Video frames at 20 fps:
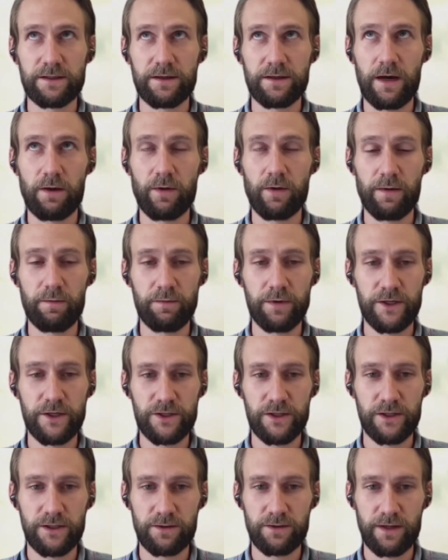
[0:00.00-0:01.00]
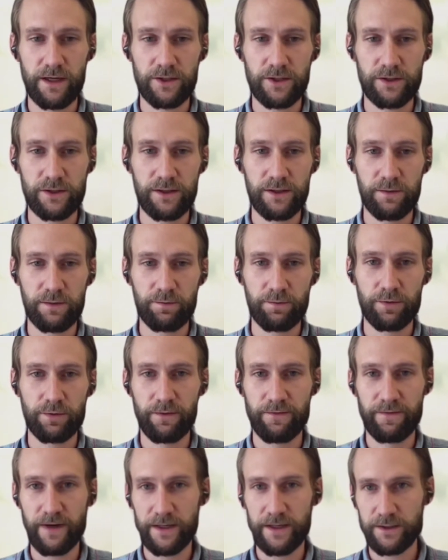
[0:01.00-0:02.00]
our ambition to actually
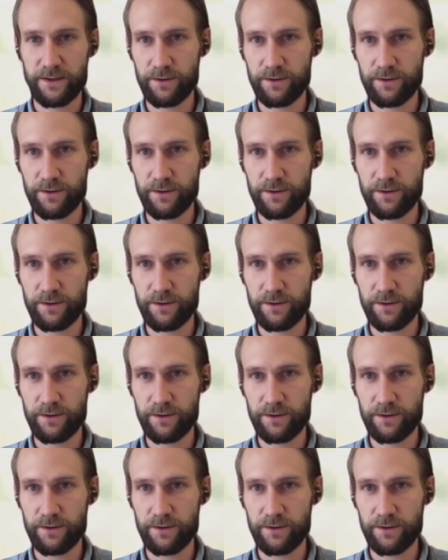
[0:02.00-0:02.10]
provide